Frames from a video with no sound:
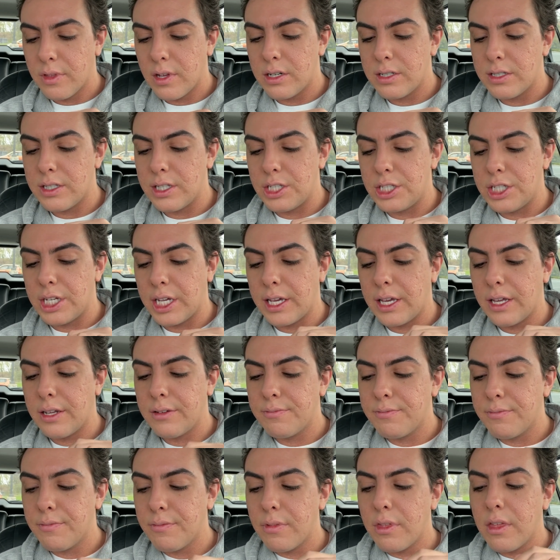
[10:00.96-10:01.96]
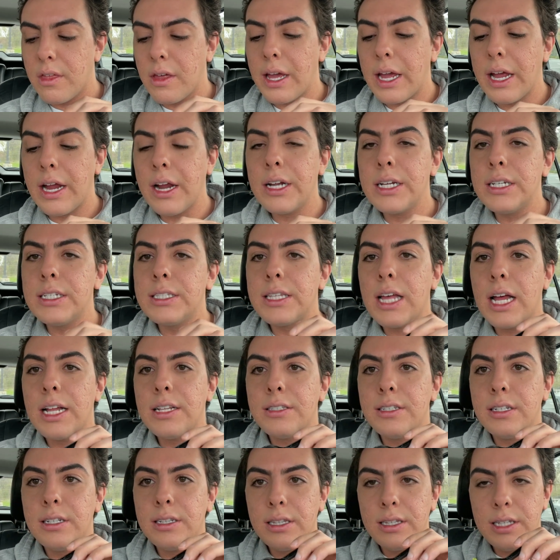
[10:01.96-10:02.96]
There's the chicken. There is
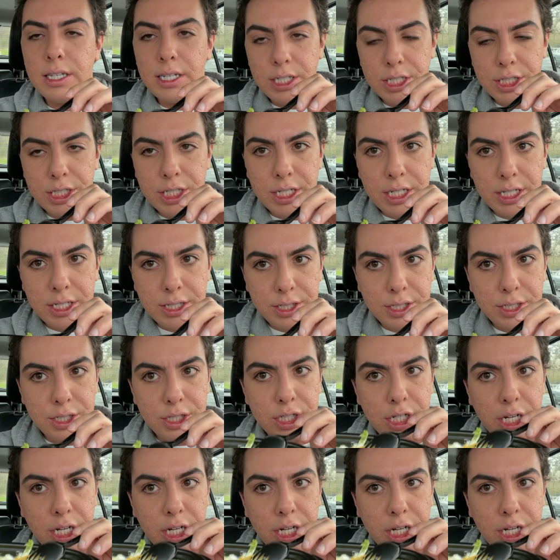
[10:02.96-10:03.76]
that delicious